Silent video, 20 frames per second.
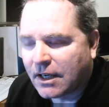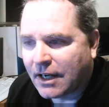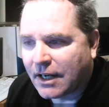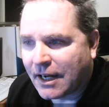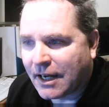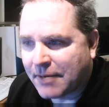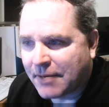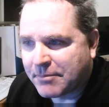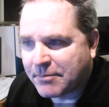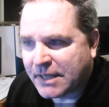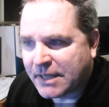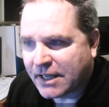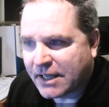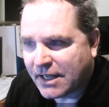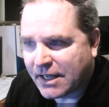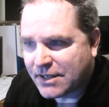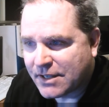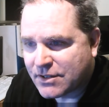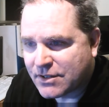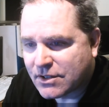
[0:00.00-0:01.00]
uh,
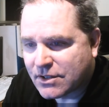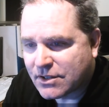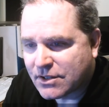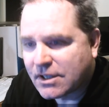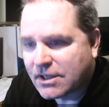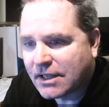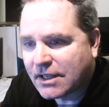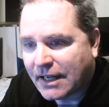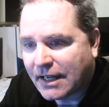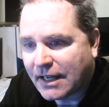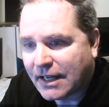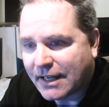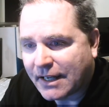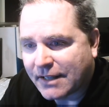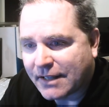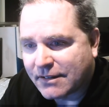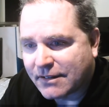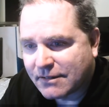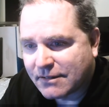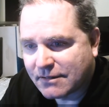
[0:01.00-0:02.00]
because
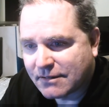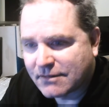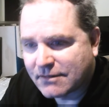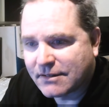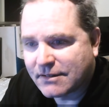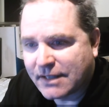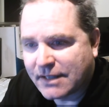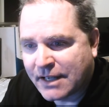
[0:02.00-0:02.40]
uh,